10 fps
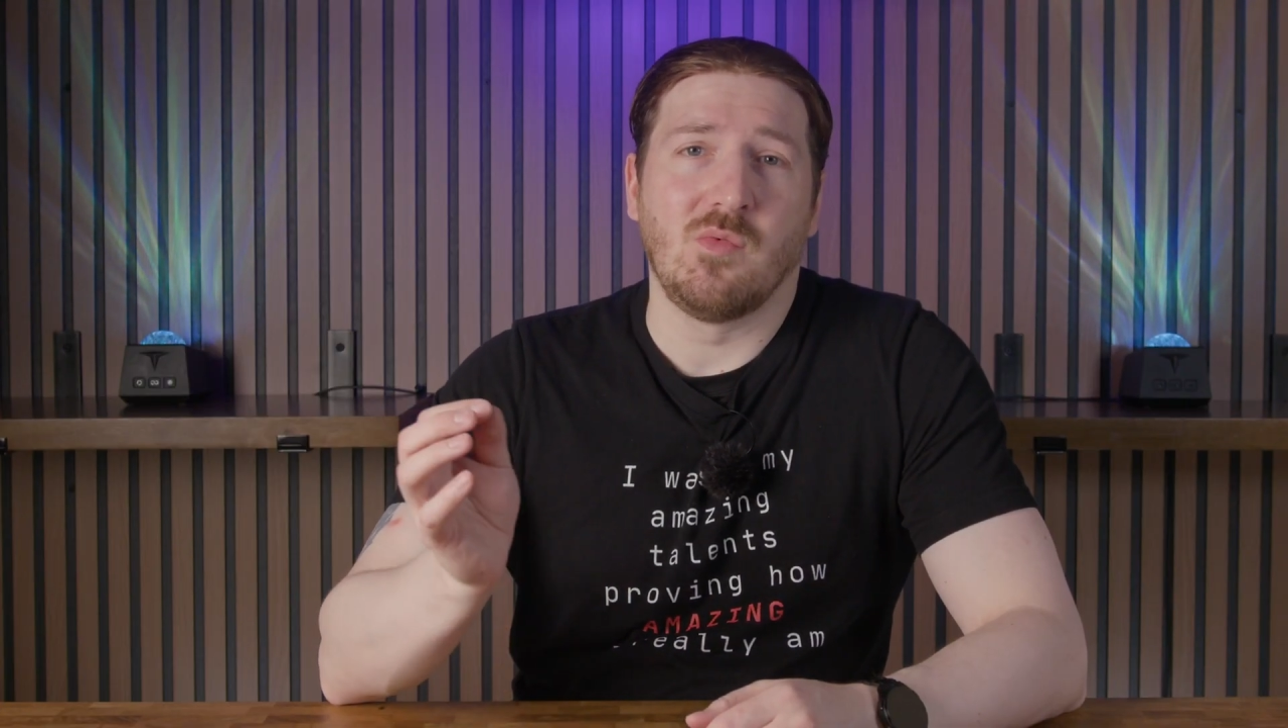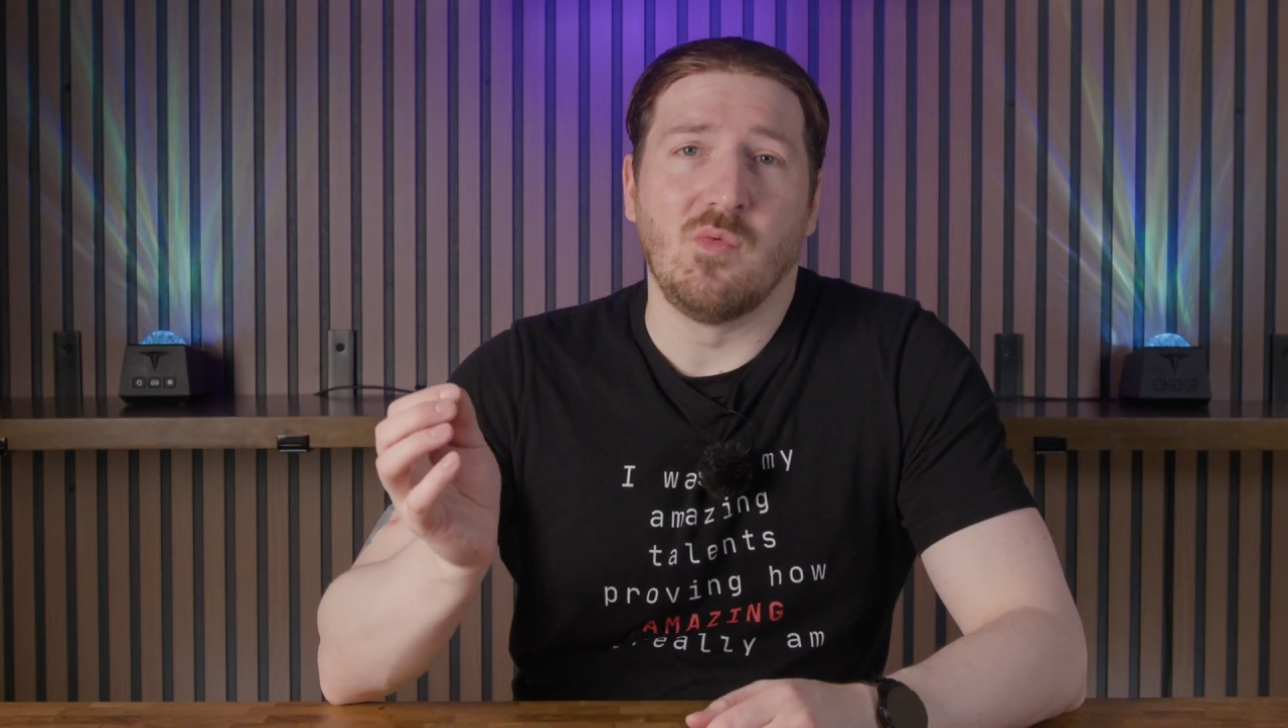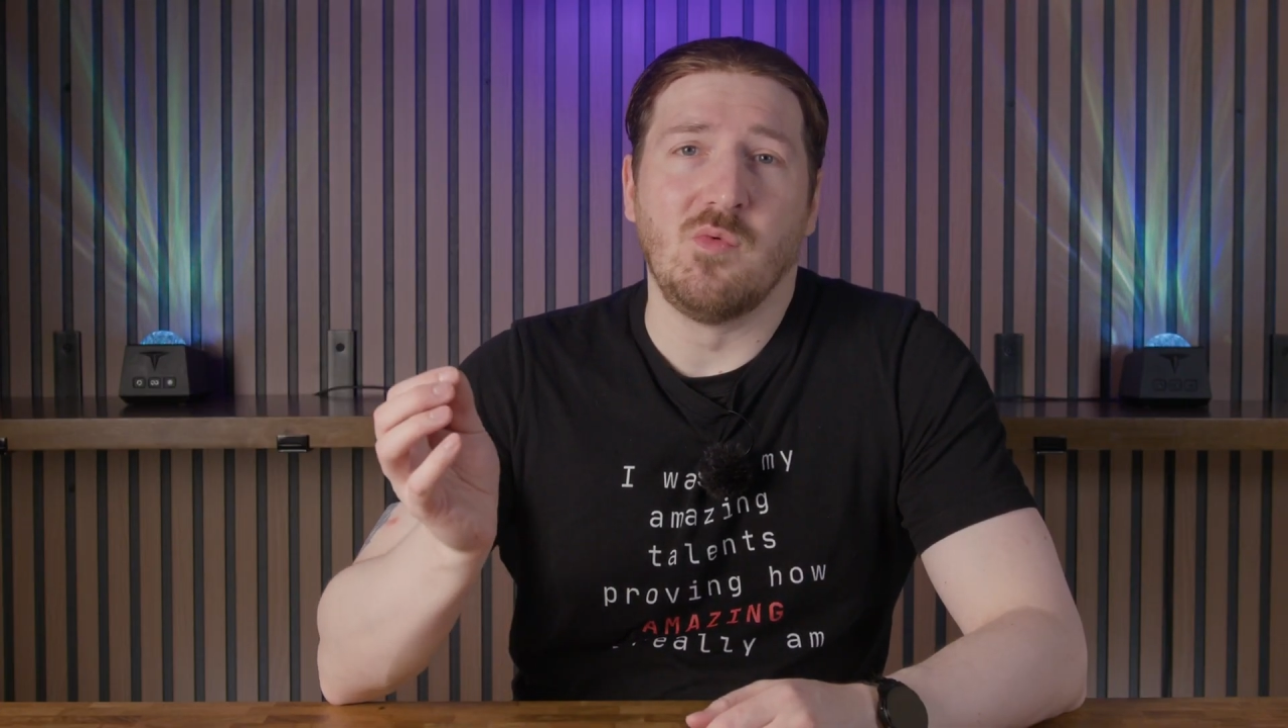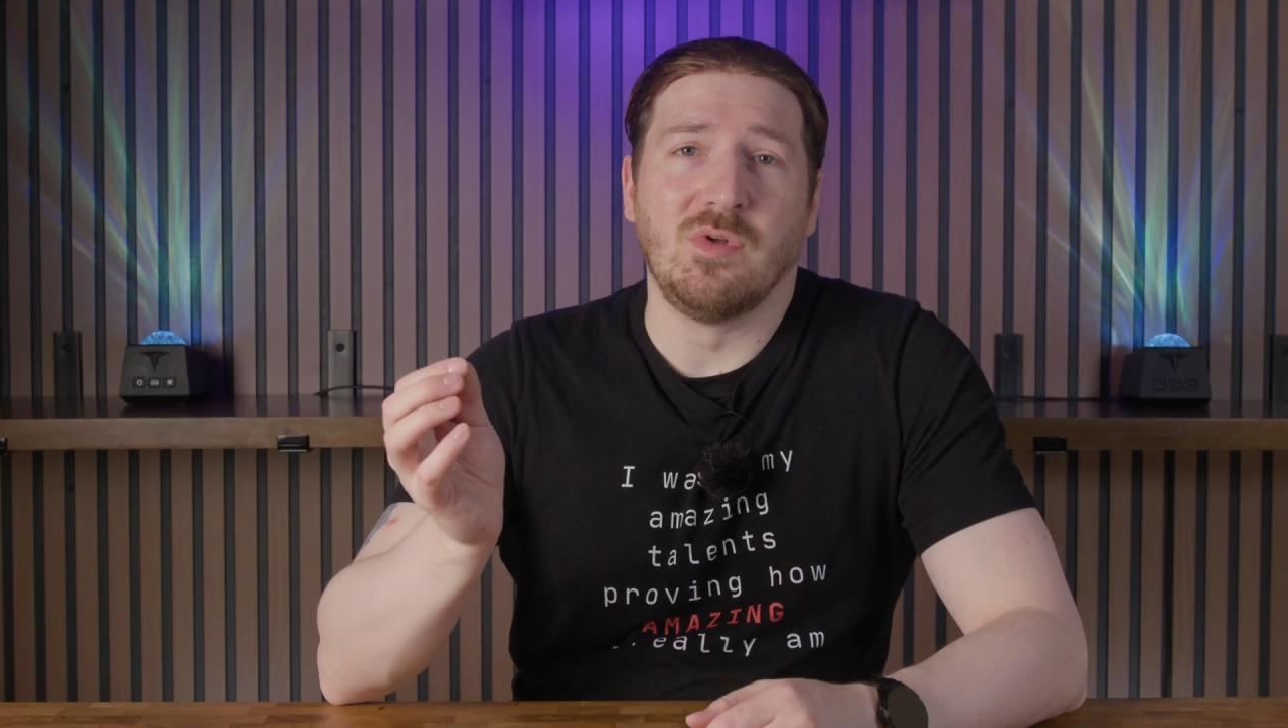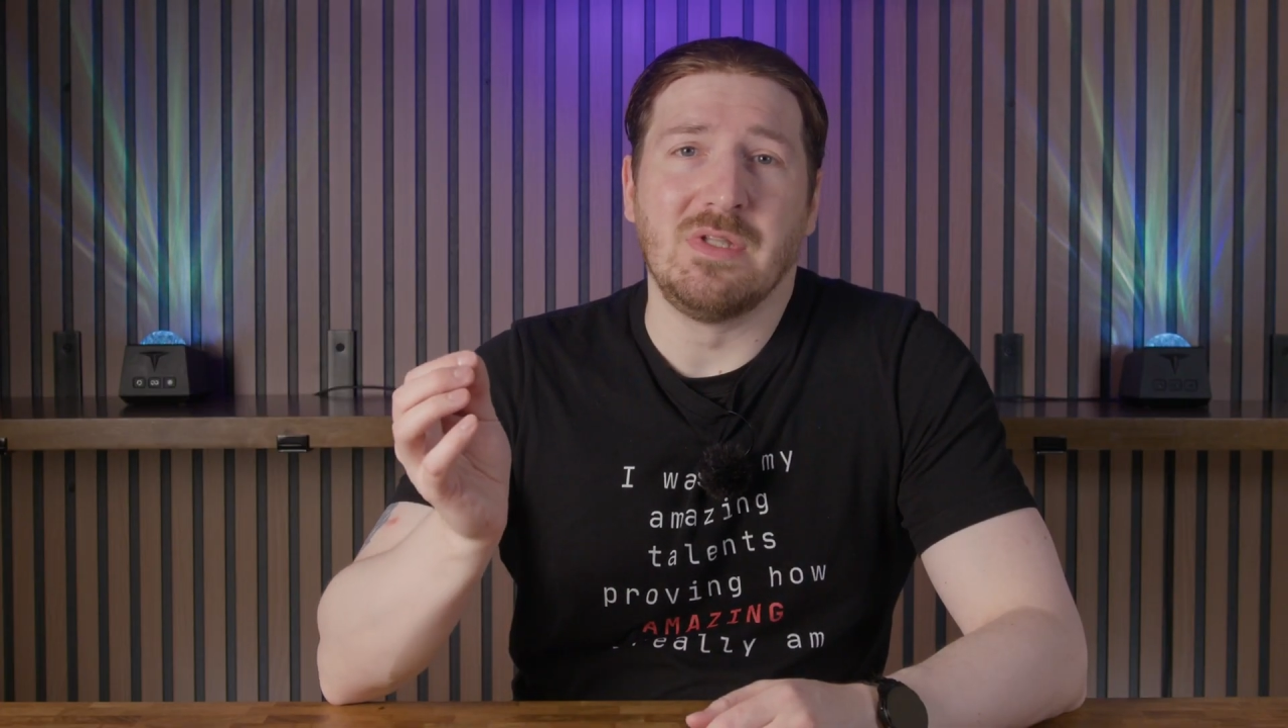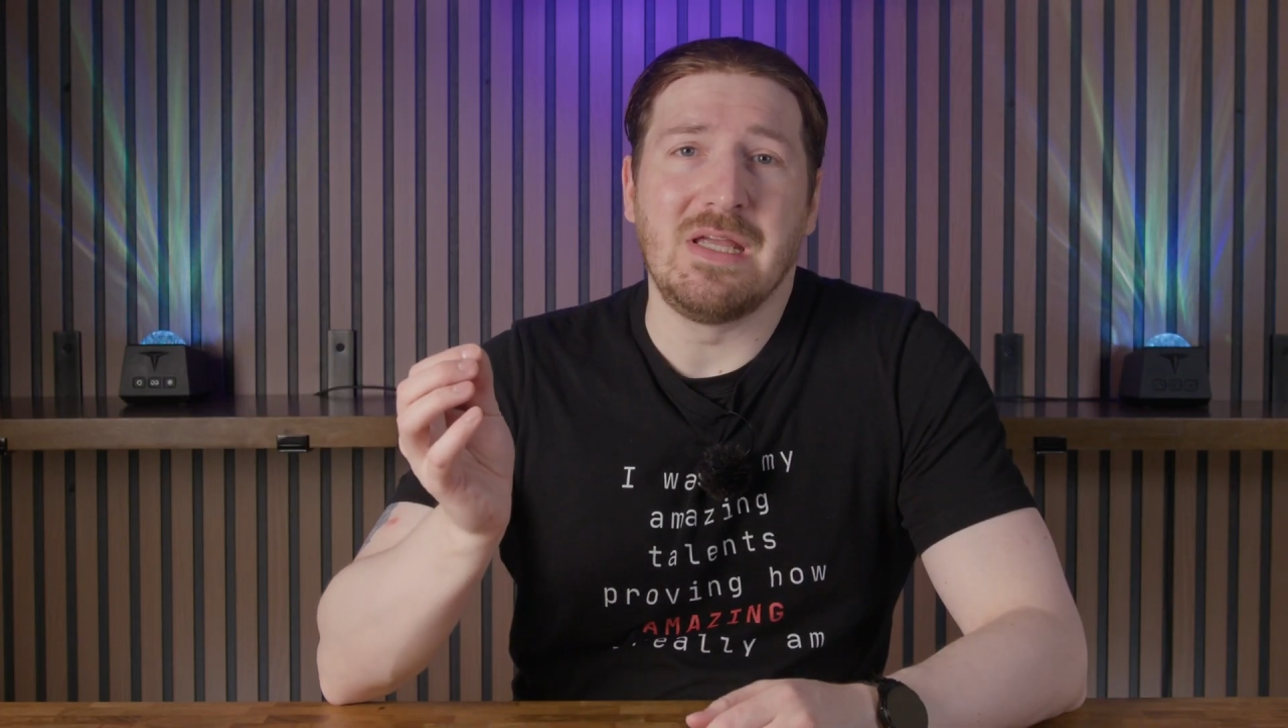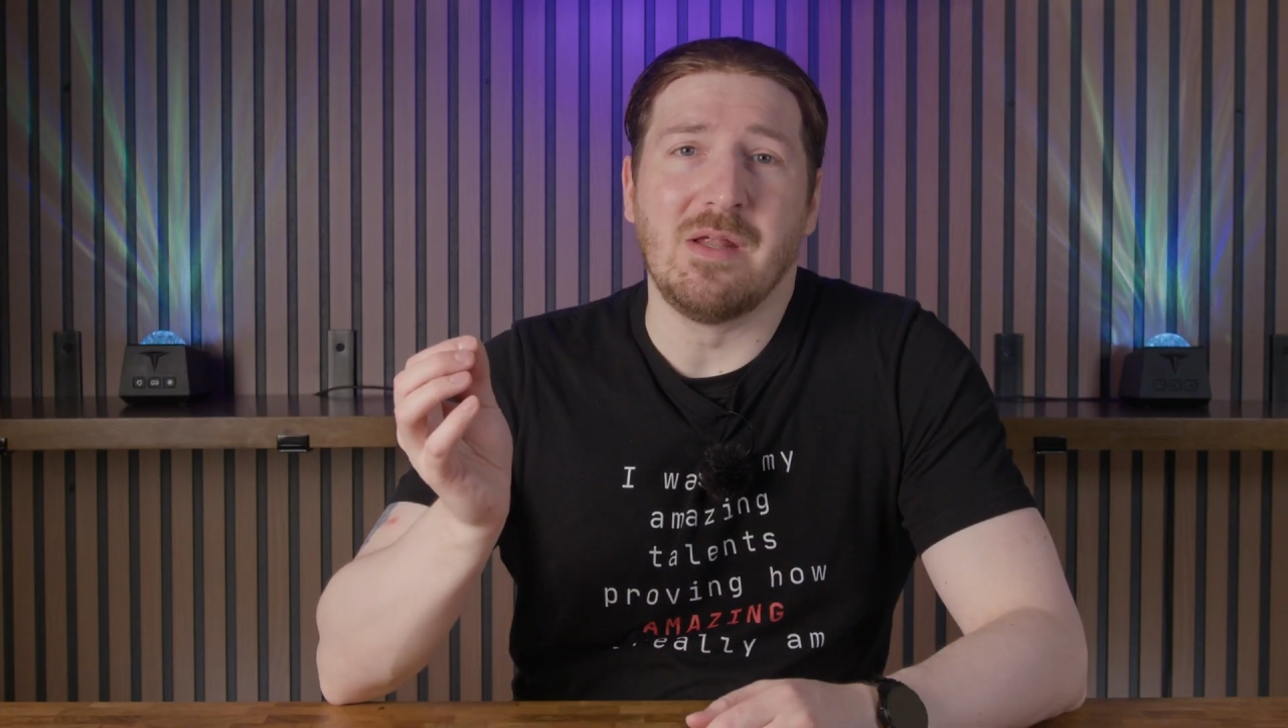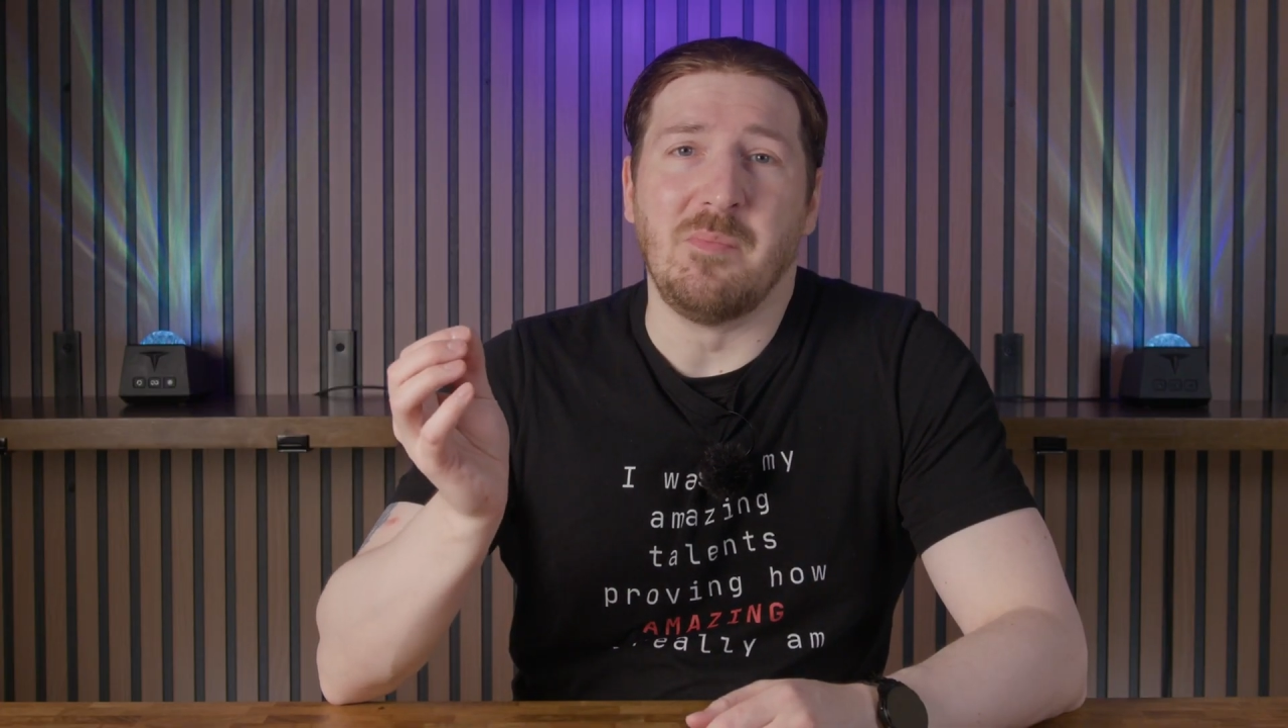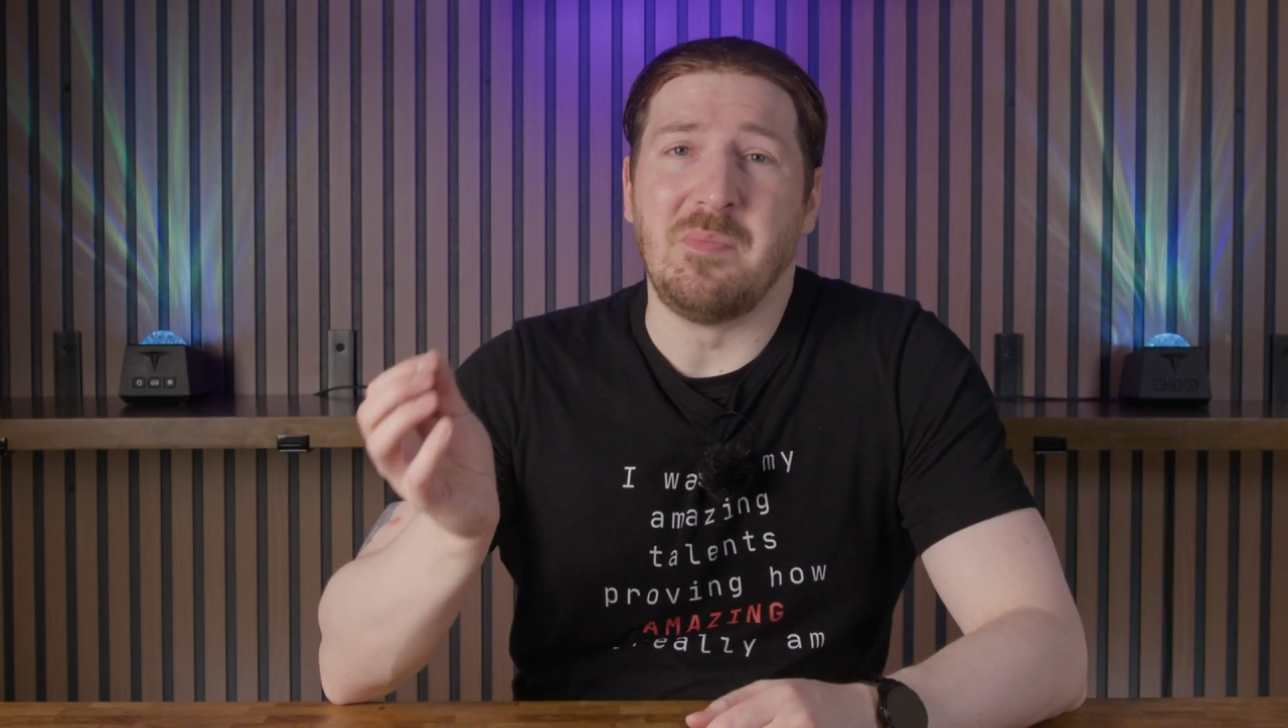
we'll need a